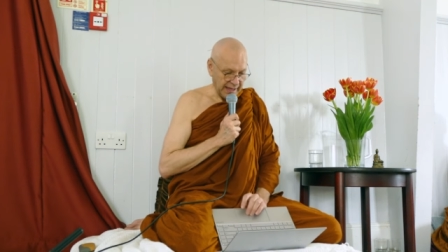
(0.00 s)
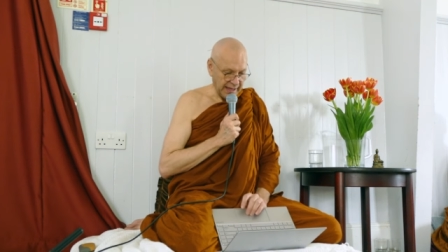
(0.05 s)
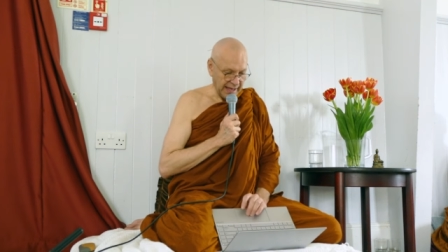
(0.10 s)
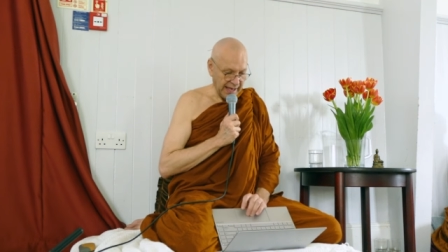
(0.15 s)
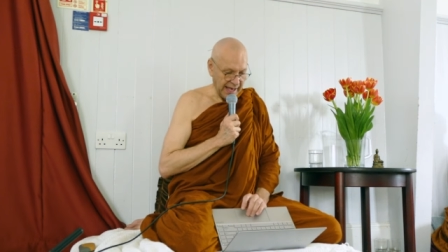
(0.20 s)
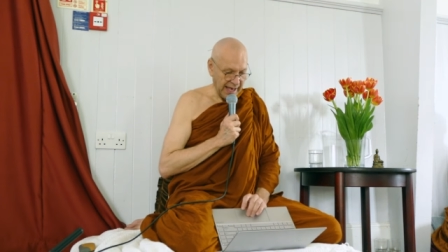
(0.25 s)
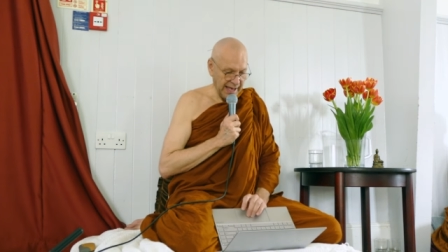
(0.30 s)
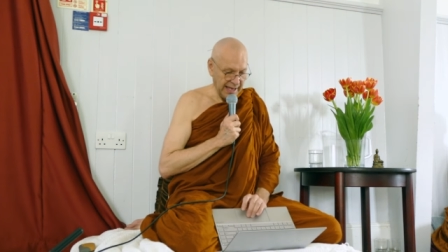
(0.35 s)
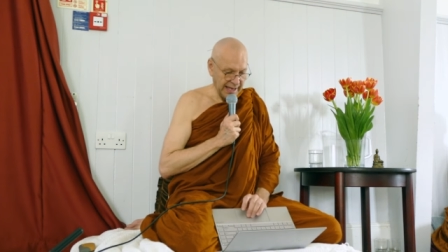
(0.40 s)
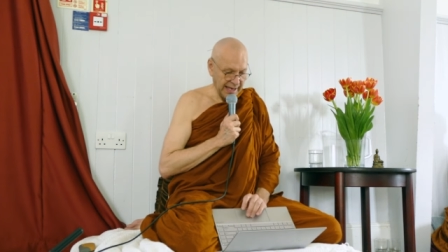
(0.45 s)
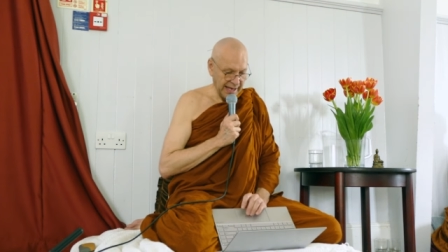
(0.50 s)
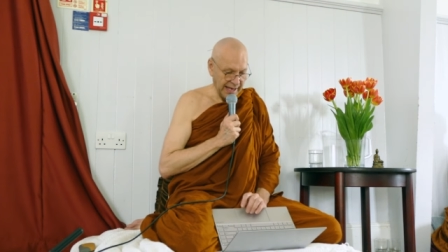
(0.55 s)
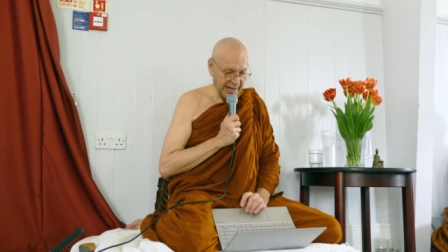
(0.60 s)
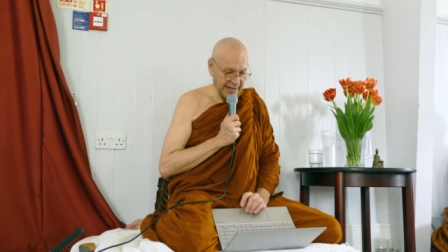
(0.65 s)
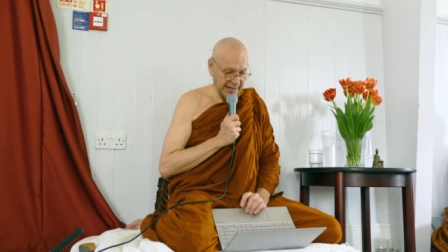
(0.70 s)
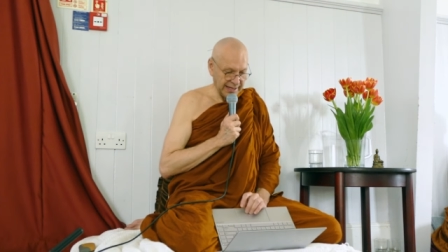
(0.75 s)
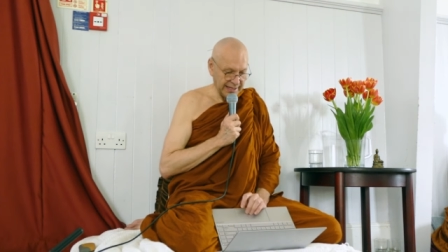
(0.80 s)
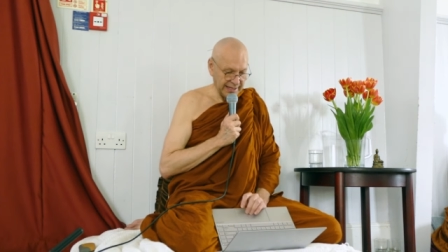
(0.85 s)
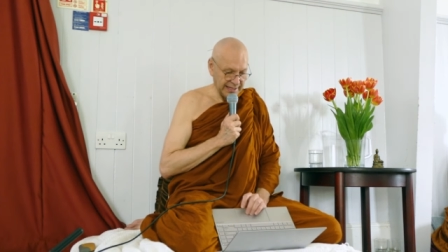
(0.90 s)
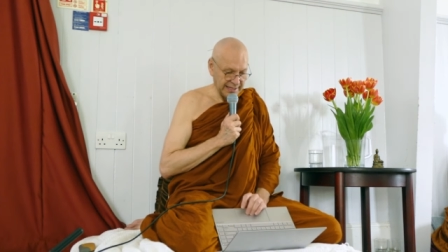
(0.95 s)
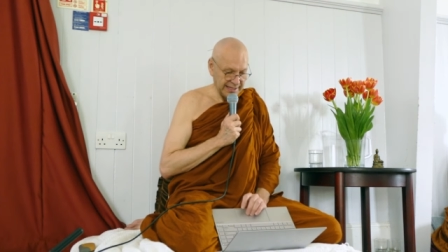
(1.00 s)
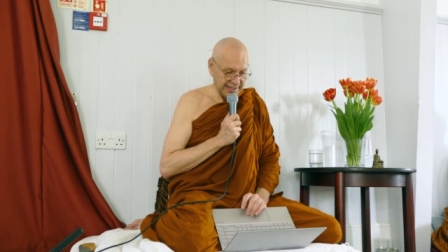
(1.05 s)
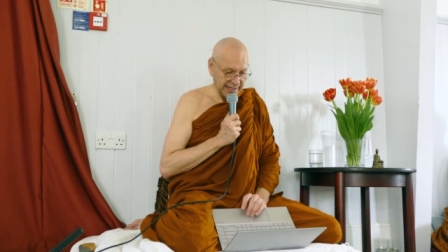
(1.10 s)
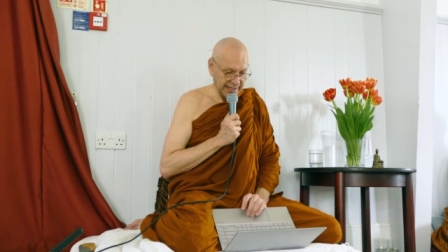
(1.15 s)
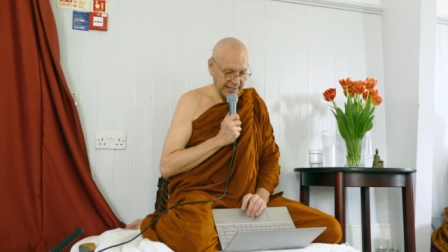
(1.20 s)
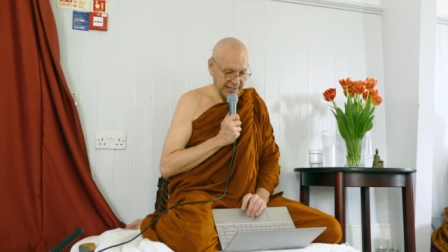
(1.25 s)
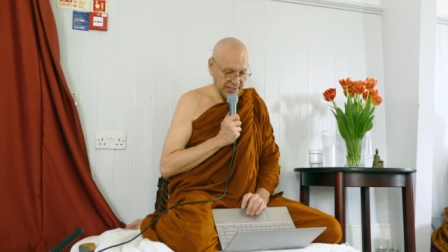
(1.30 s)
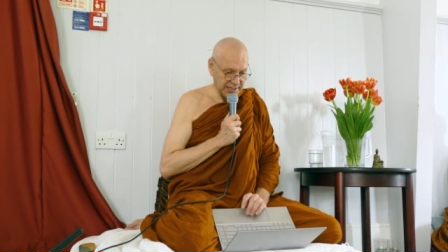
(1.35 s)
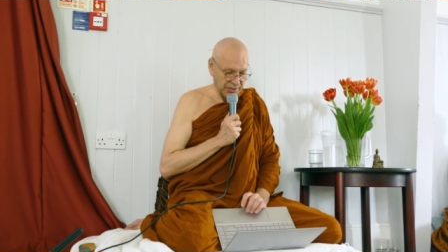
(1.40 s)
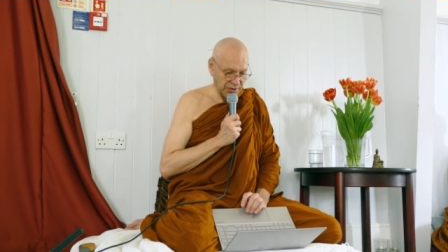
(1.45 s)

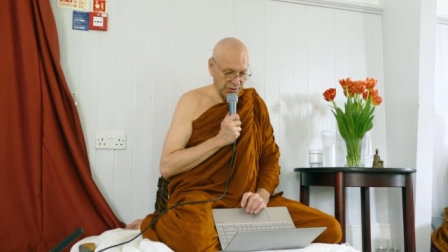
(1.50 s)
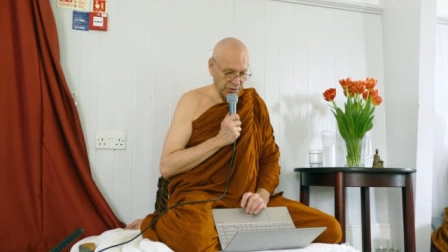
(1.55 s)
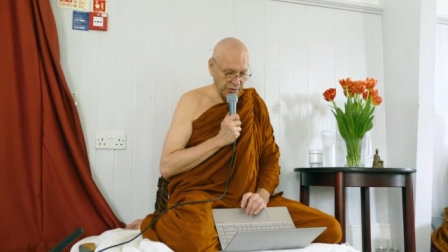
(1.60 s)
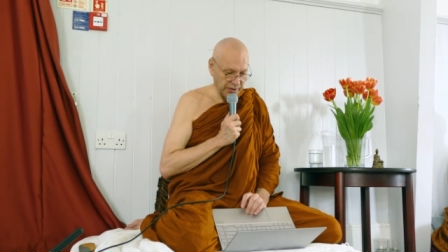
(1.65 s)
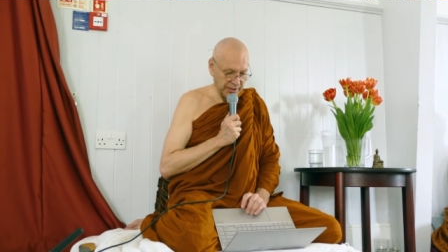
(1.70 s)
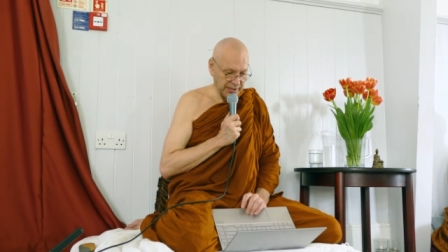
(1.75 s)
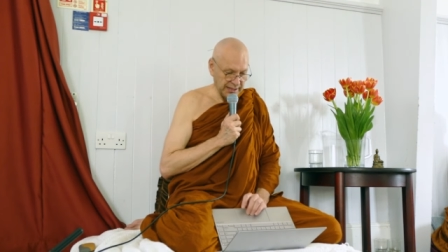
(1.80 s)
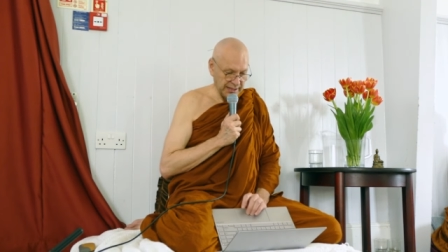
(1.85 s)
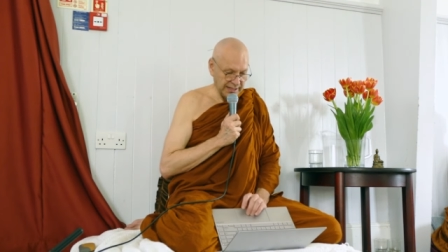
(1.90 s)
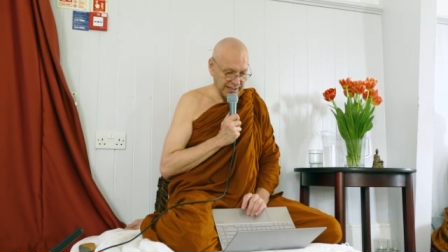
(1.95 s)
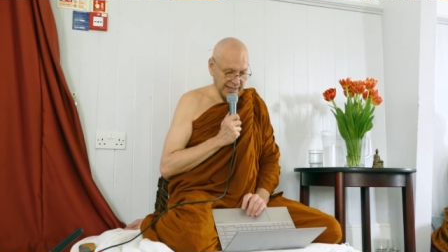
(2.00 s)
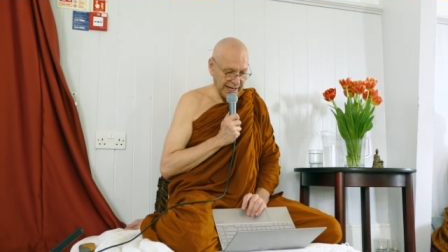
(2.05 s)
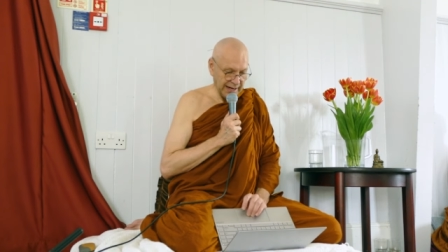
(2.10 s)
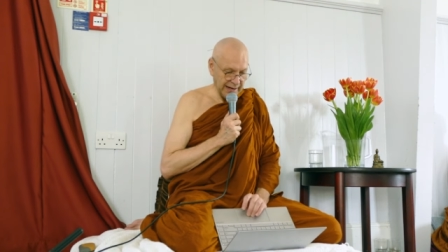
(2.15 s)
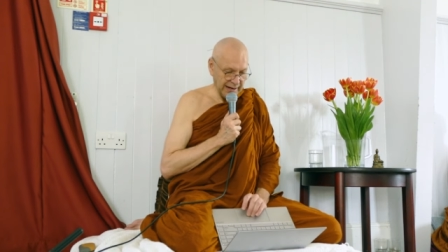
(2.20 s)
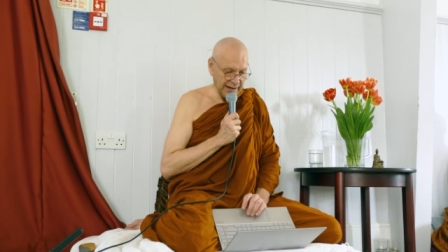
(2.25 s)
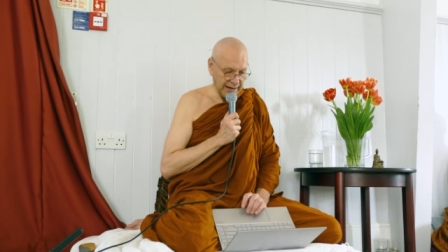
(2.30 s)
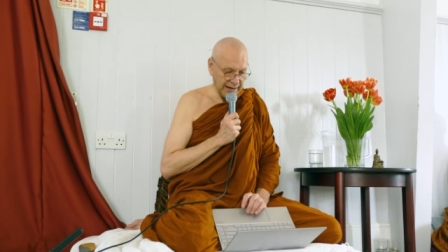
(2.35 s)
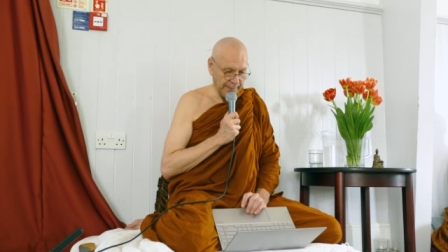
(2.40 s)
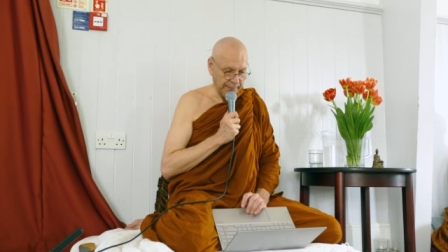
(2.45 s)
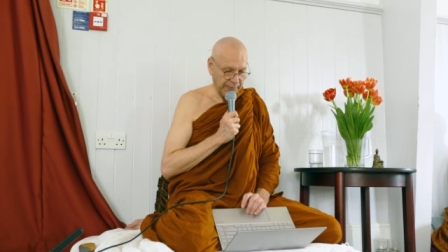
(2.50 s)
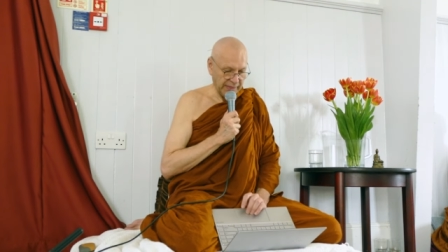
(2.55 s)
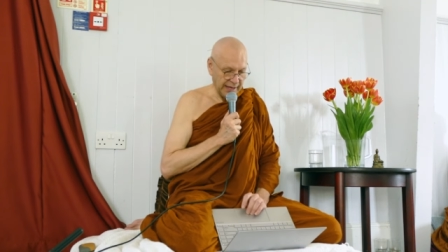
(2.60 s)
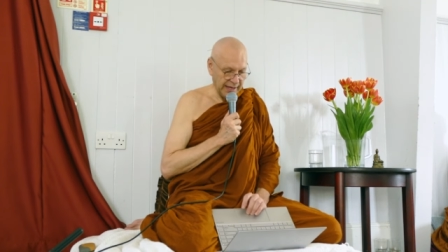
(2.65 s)
AN6.10,